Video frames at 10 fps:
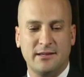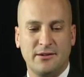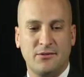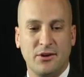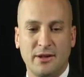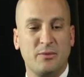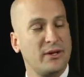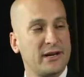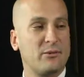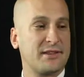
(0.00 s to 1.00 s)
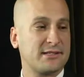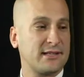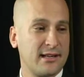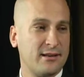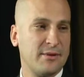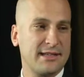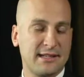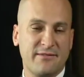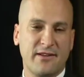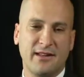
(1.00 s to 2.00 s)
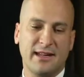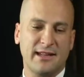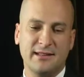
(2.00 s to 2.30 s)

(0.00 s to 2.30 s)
and really pleaded with us to come because they felt like